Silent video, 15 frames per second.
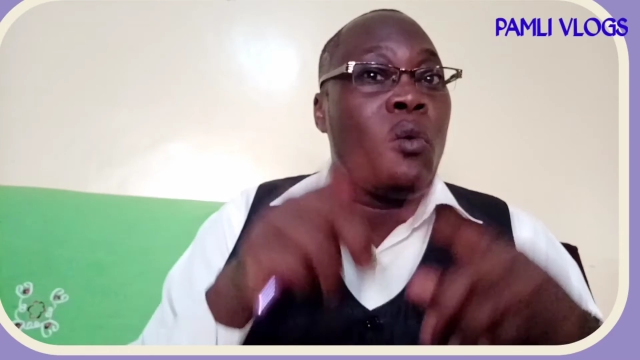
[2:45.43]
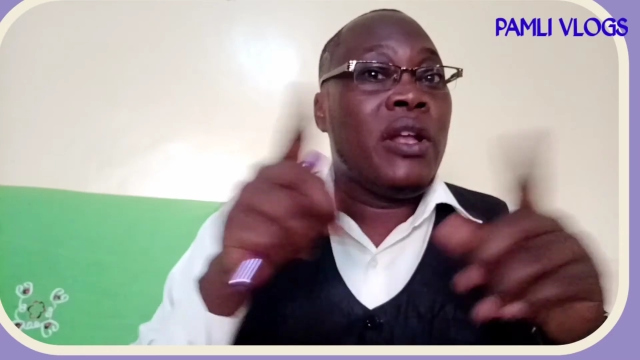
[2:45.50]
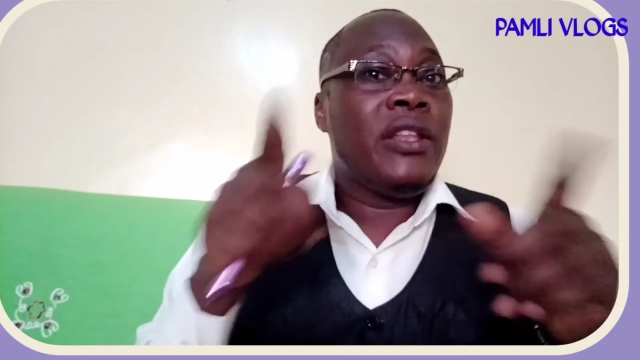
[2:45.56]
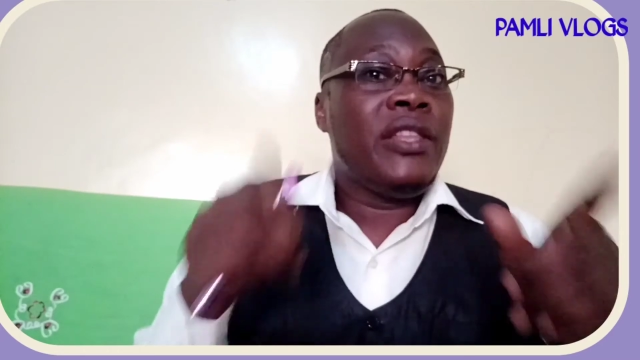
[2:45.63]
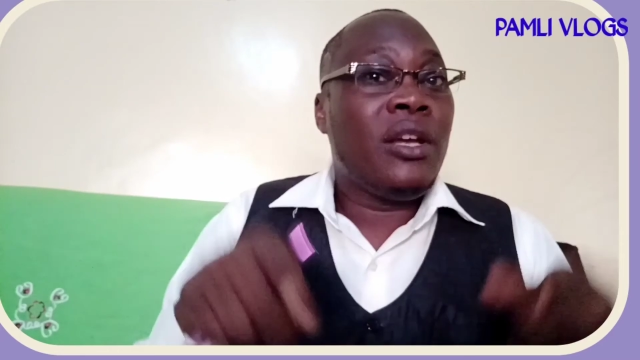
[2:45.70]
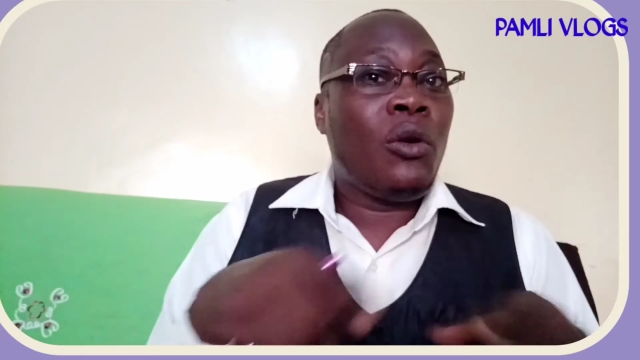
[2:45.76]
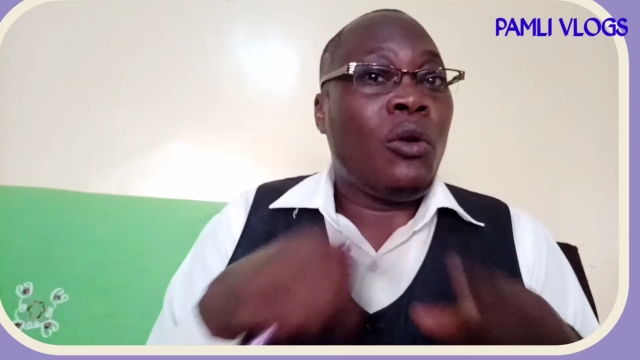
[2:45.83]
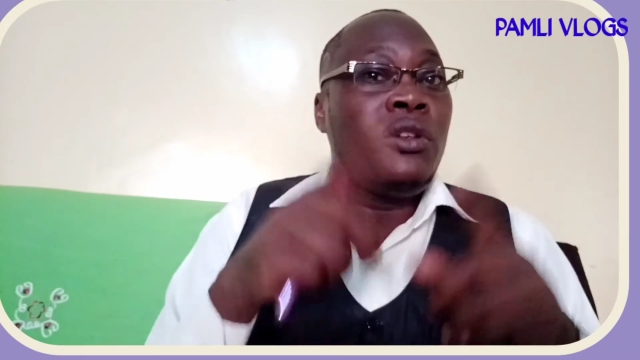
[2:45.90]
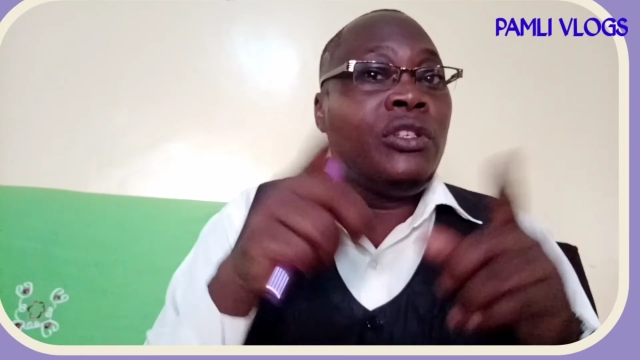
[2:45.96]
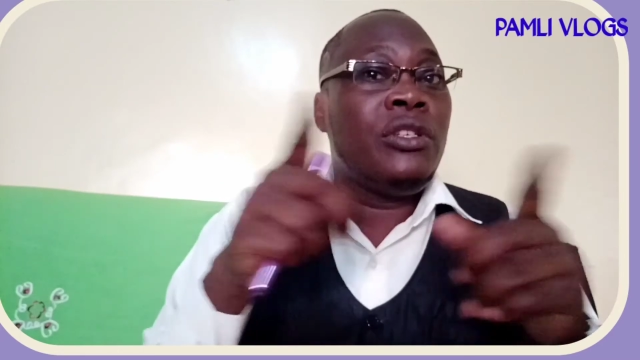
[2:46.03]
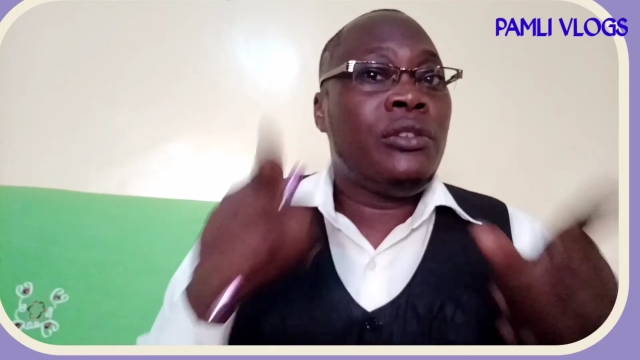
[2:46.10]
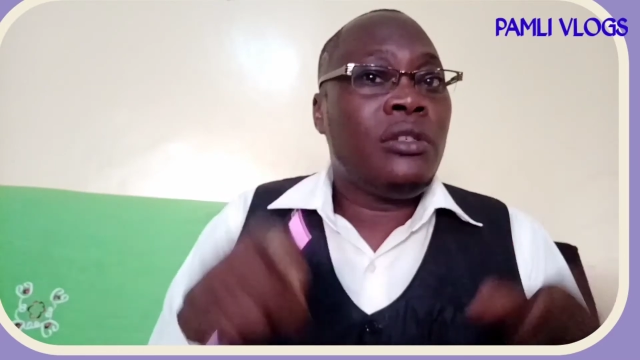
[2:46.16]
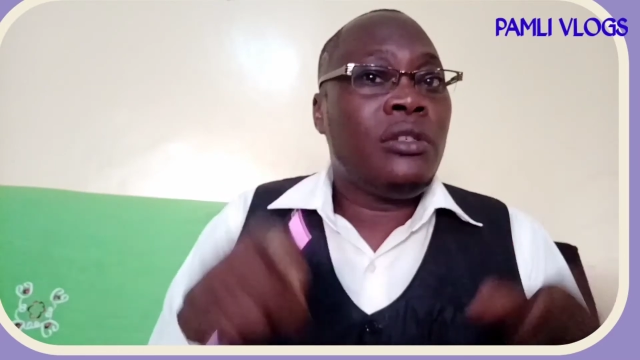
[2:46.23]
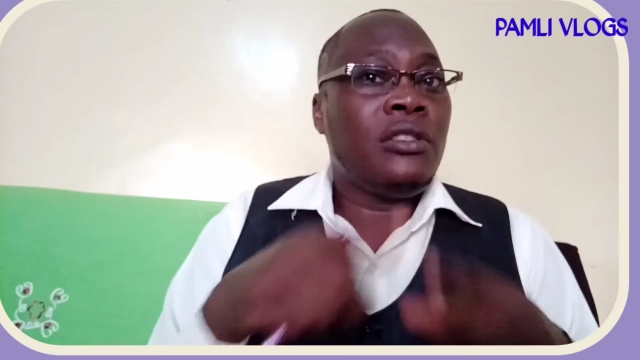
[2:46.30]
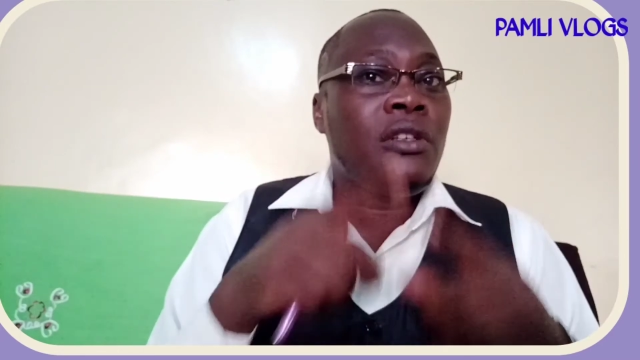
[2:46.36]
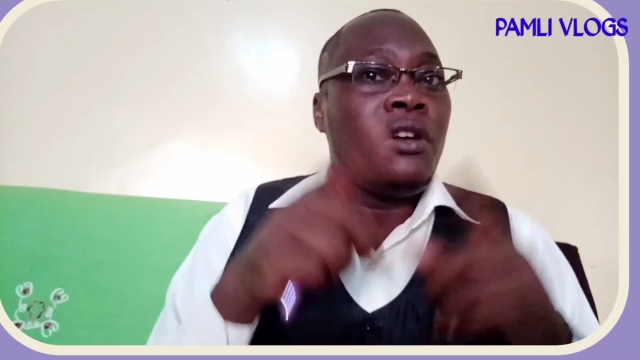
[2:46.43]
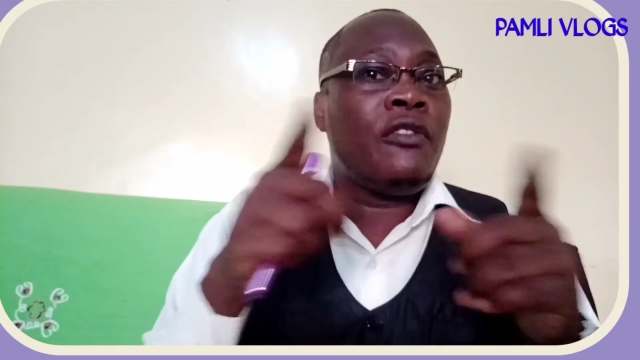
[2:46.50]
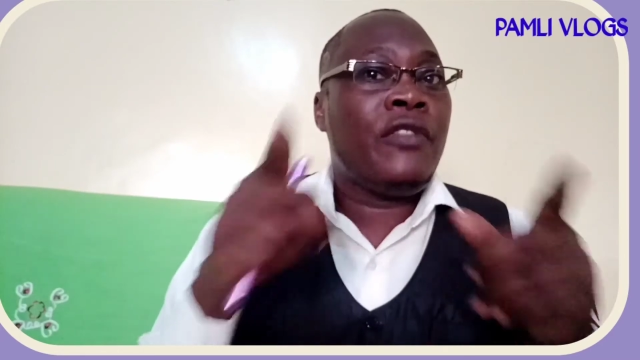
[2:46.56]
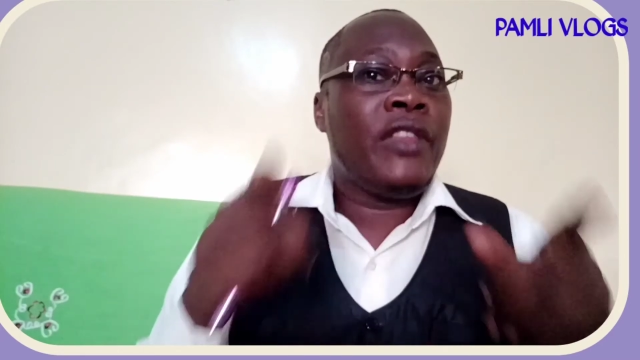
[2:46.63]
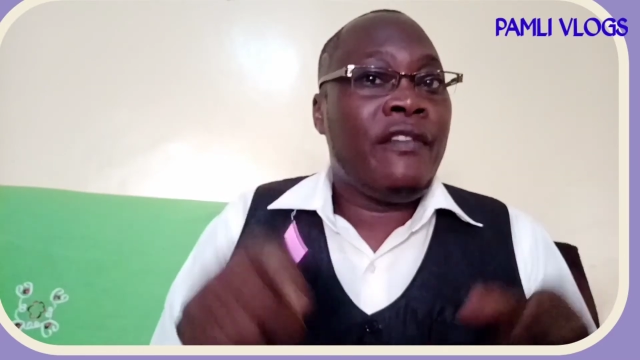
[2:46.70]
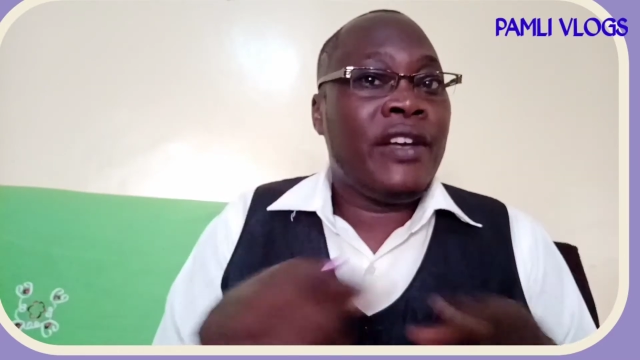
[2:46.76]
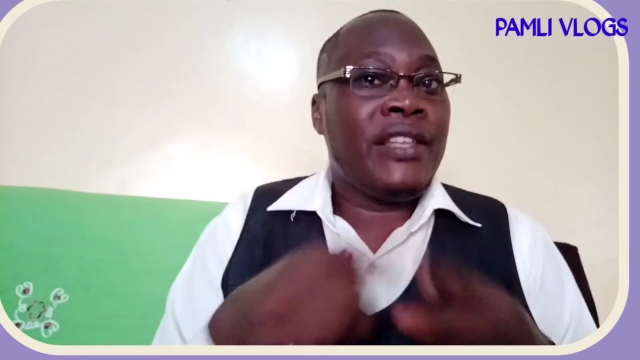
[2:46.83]
When the condition
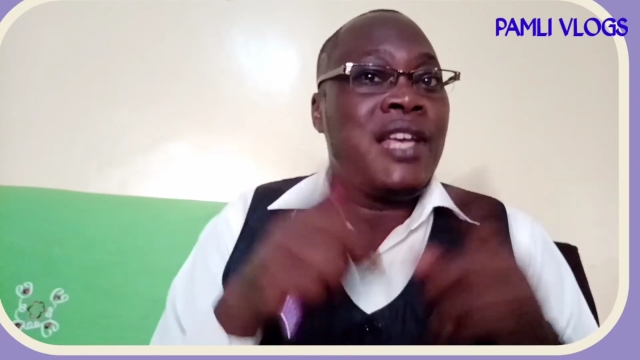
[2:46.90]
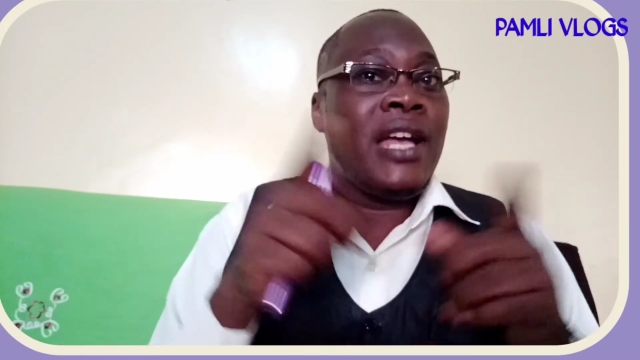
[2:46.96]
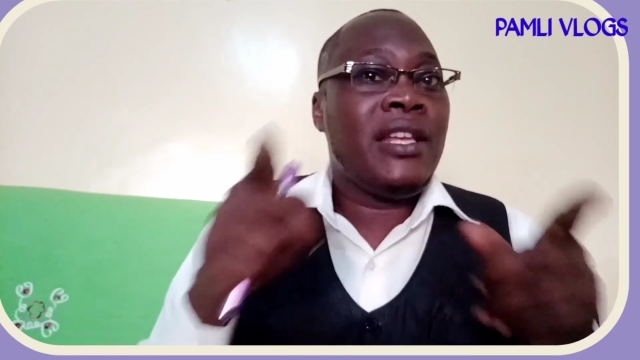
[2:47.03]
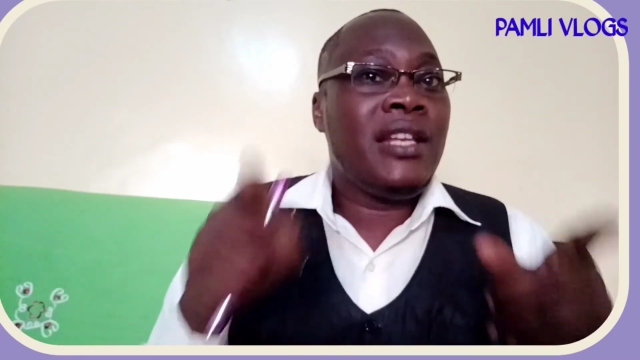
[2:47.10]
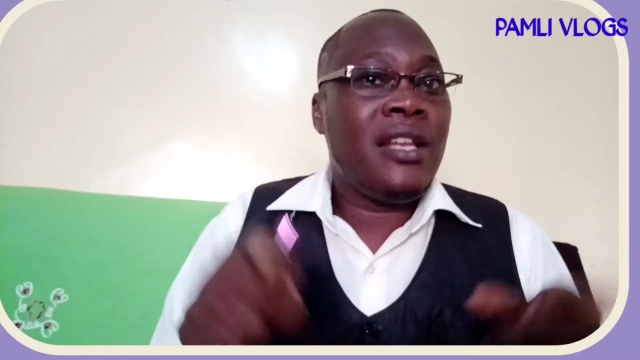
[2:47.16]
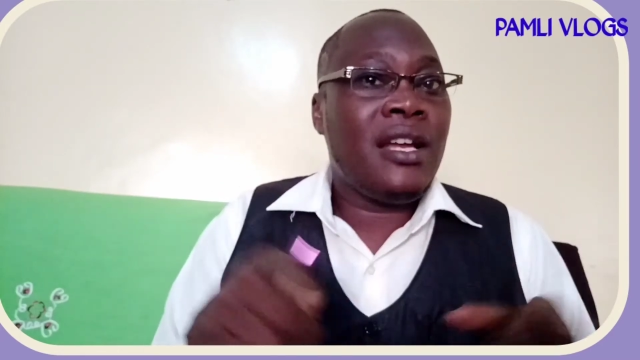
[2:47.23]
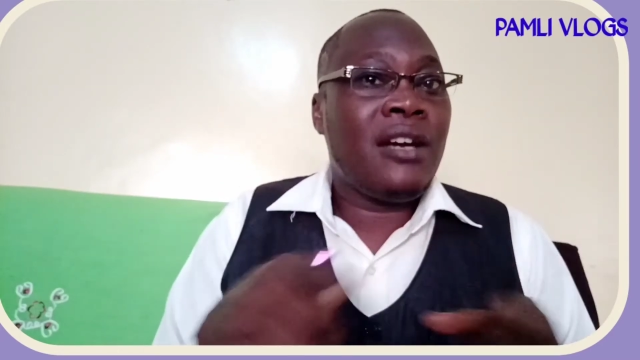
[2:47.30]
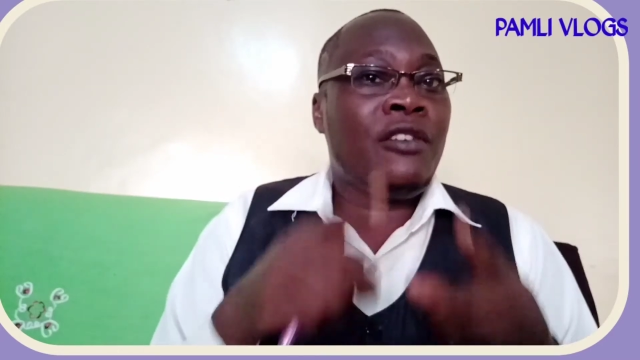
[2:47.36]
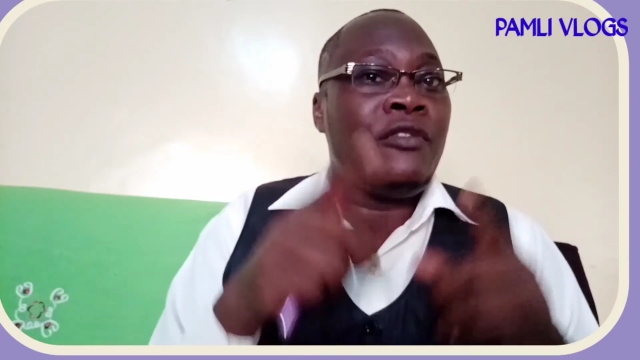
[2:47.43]
of the vagina,